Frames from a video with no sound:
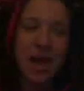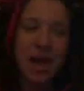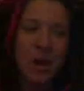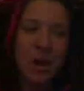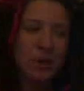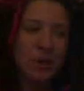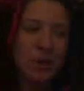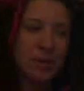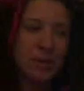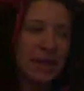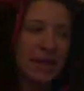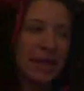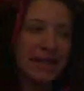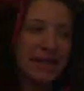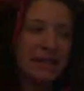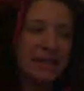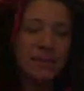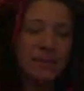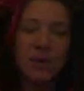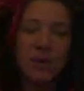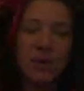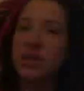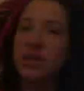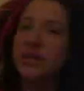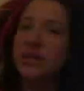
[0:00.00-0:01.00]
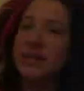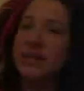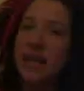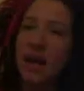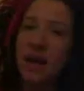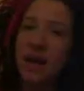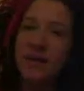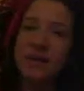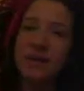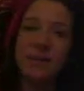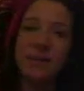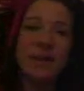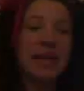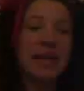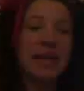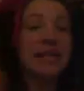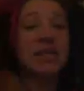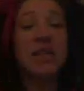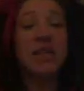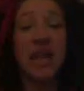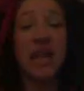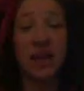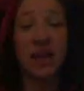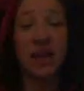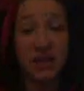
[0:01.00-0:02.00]
We really like to push ourselves and we like to
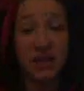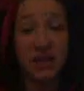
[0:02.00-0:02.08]
challenge